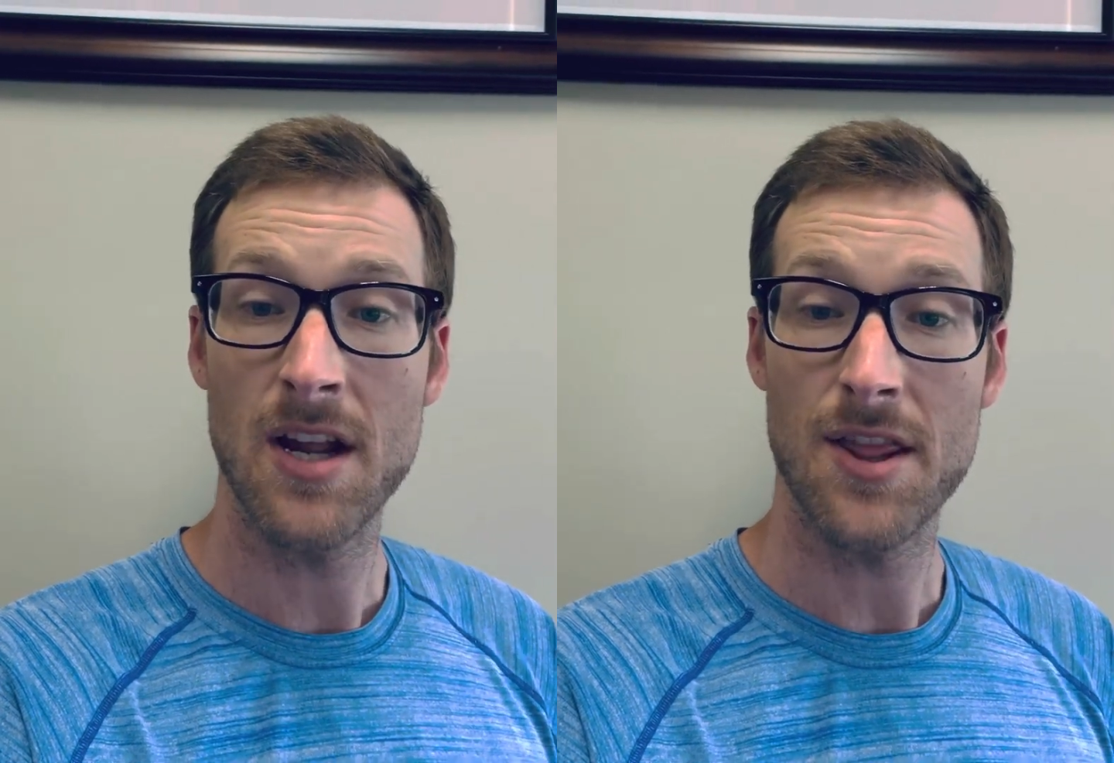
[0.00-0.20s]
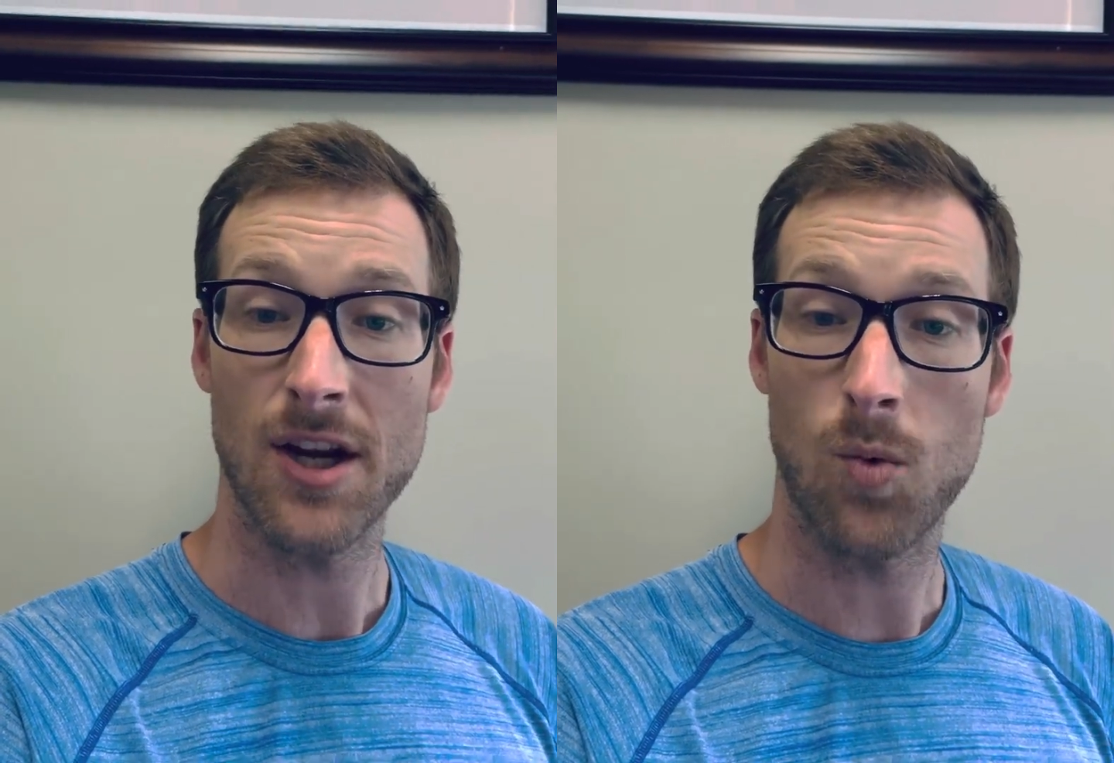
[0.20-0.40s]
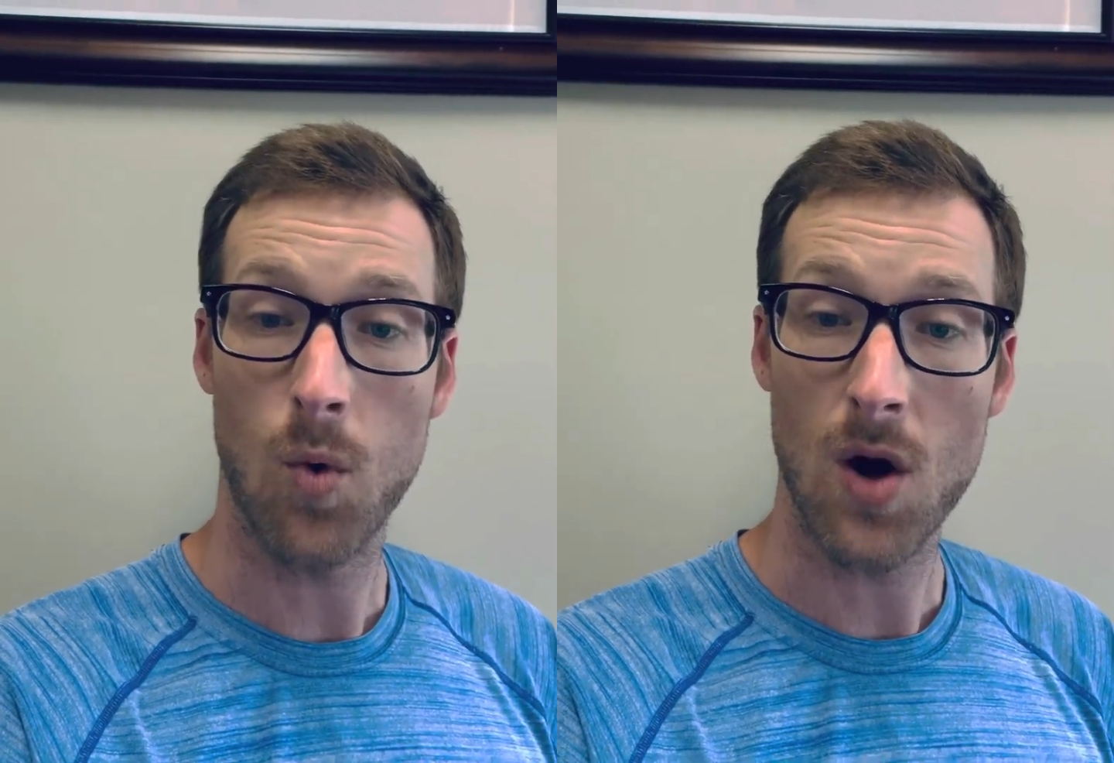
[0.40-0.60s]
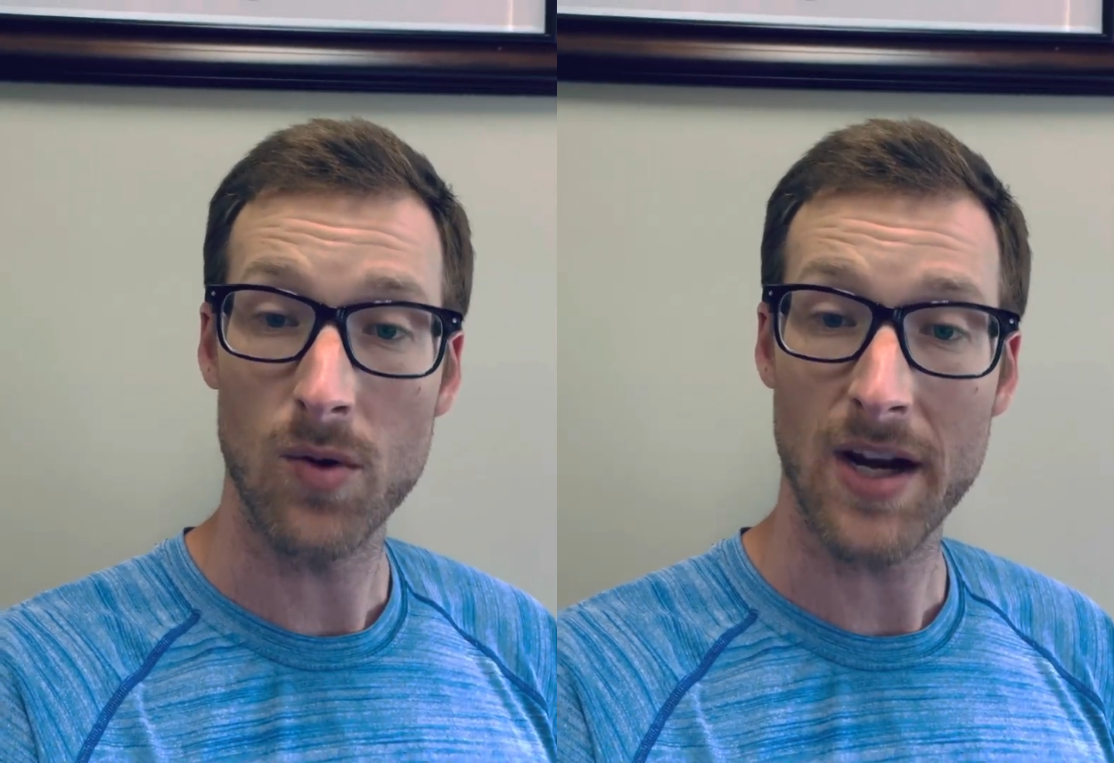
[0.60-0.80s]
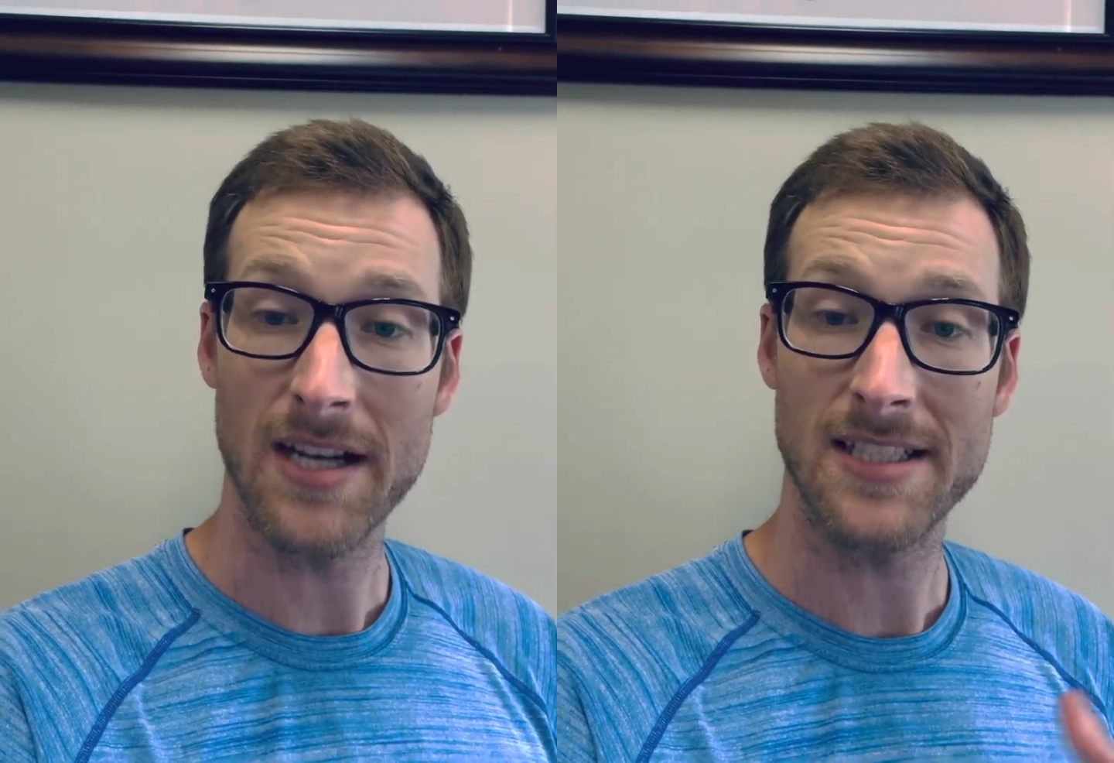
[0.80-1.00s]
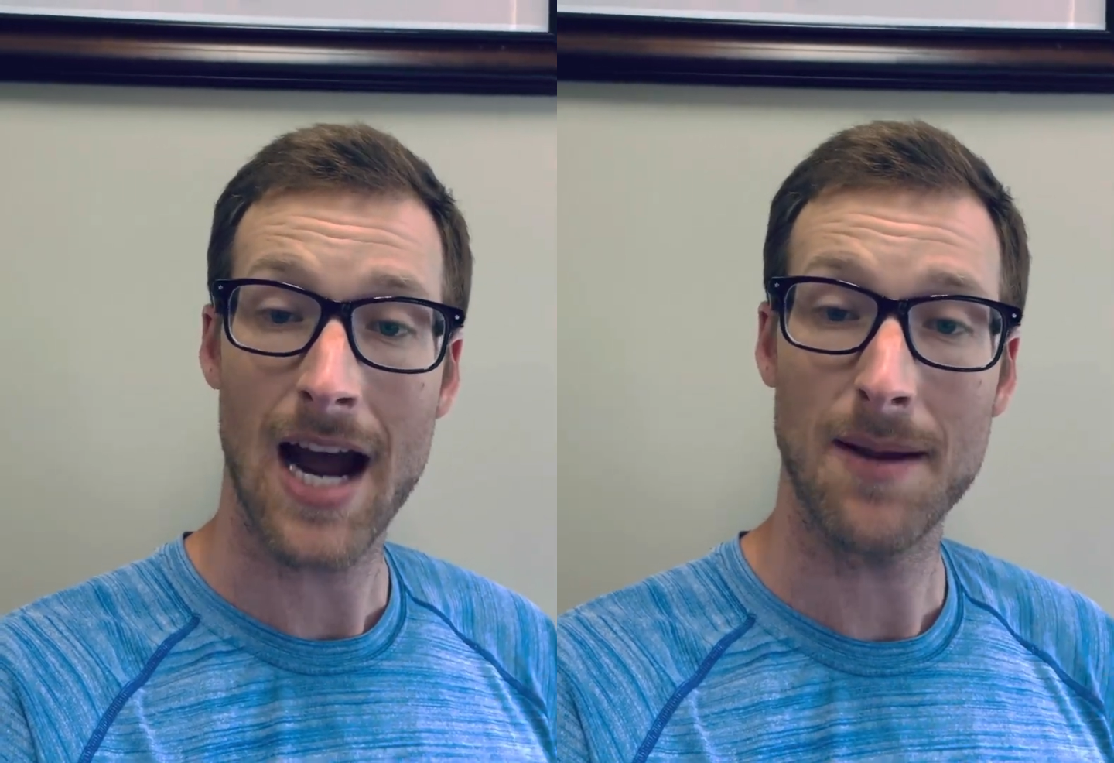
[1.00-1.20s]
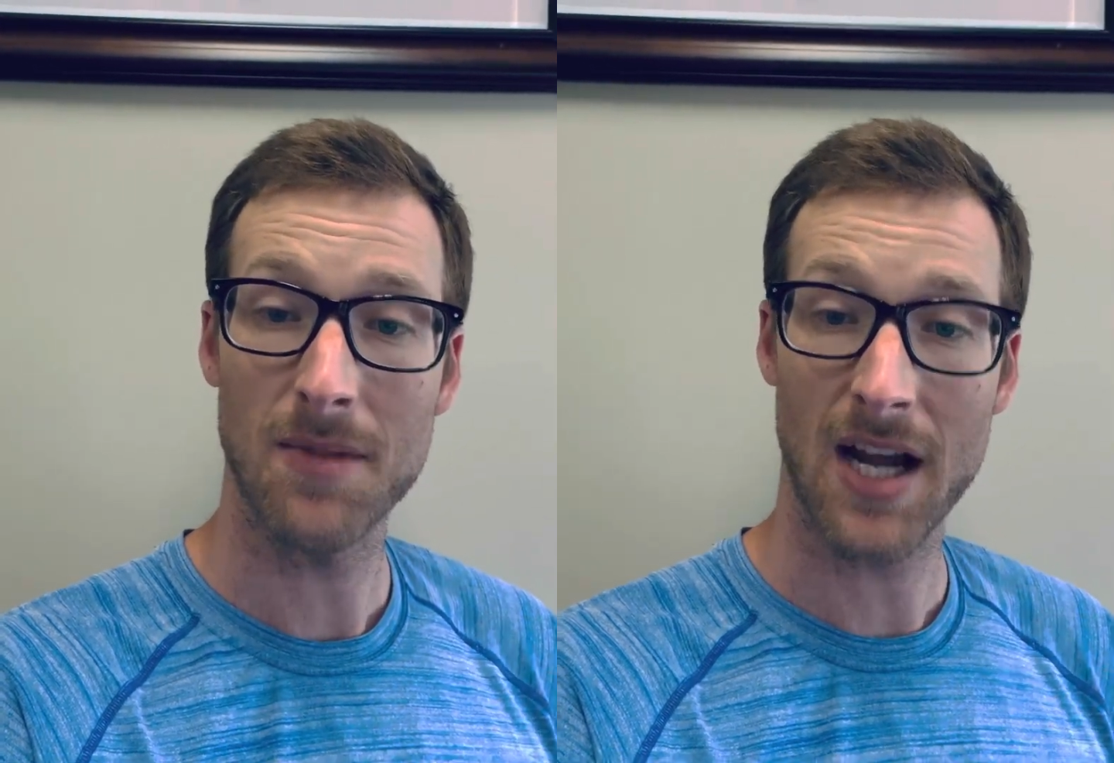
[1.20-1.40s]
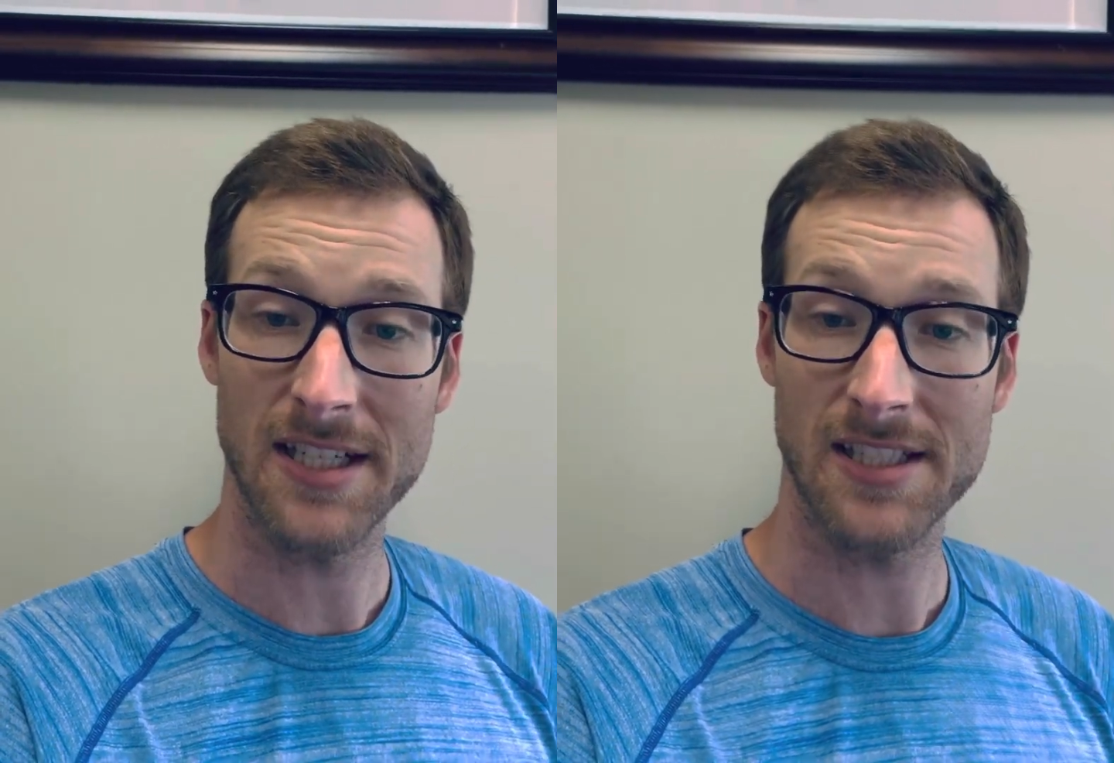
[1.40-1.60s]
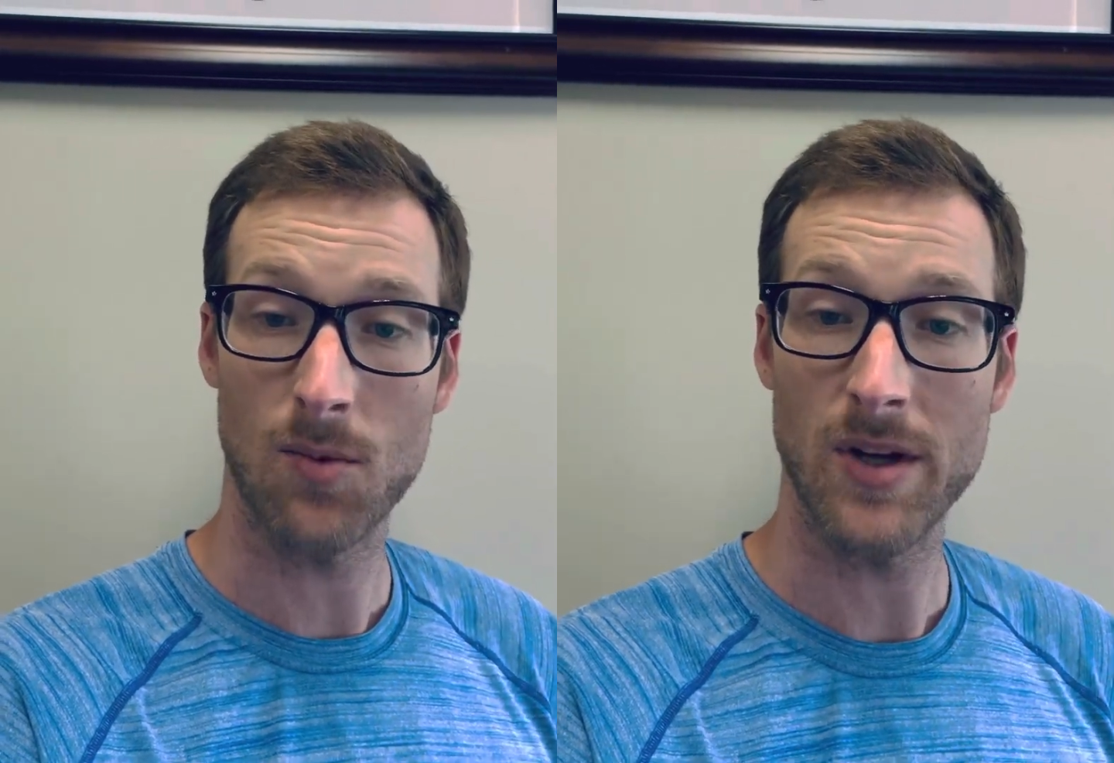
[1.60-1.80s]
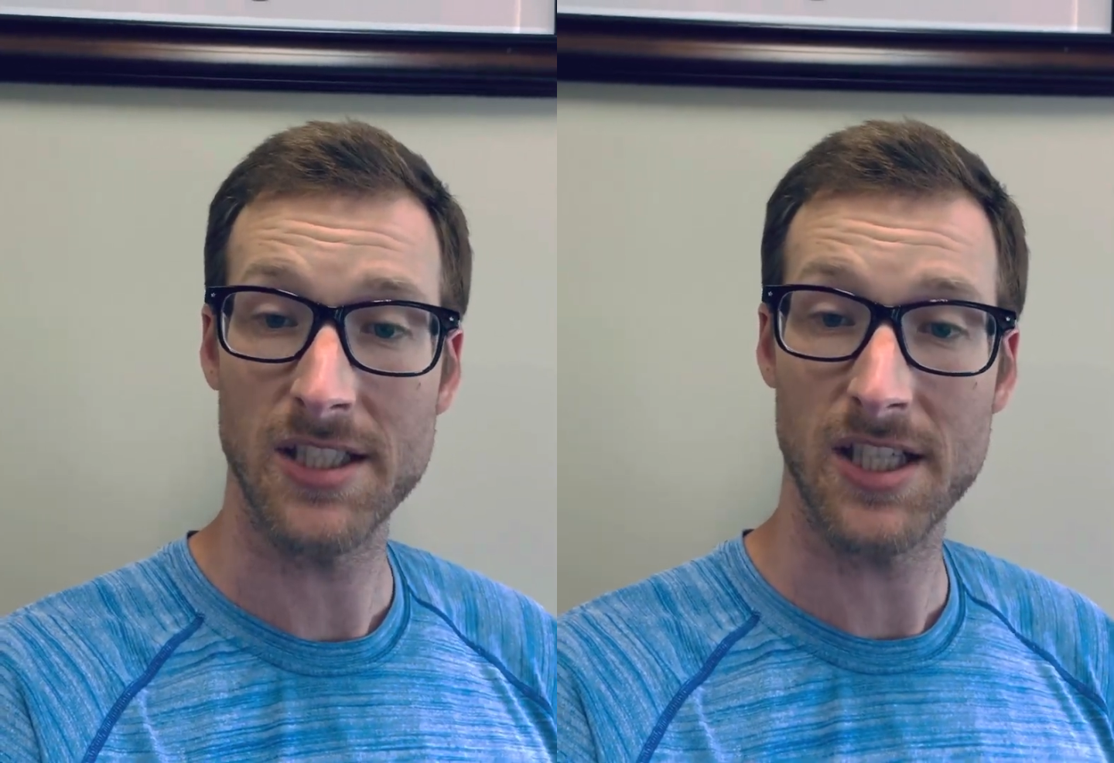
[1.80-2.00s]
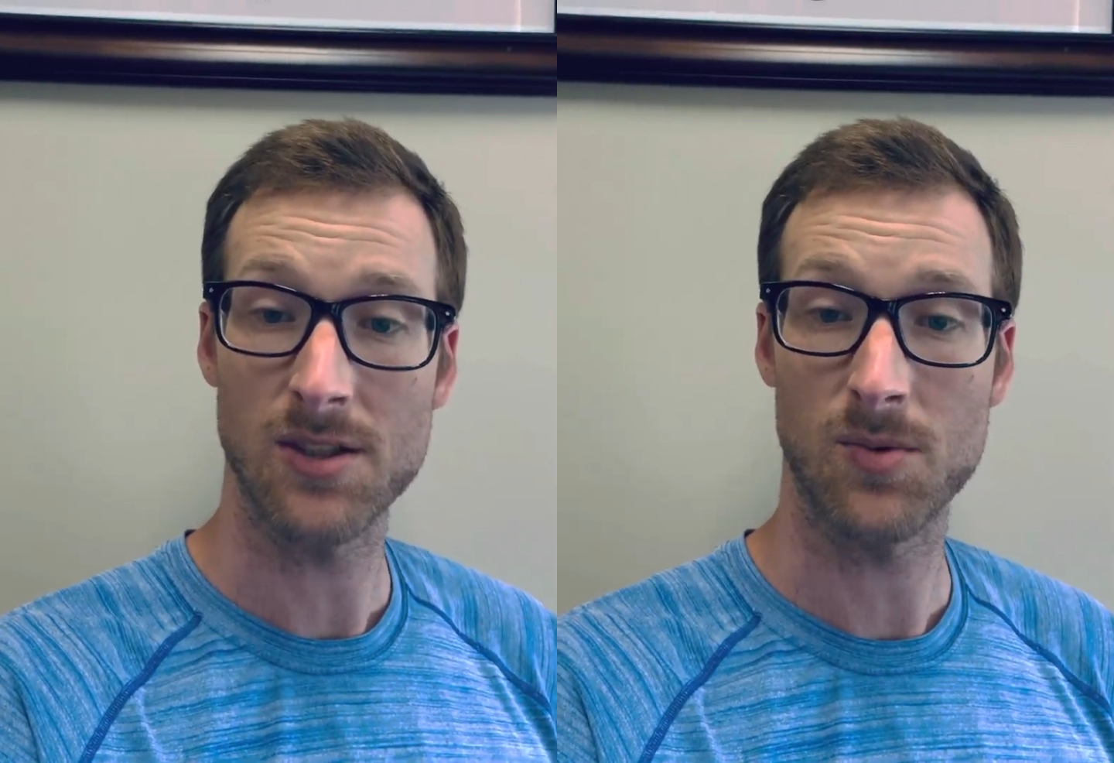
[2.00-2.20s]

the quote and timelines that we just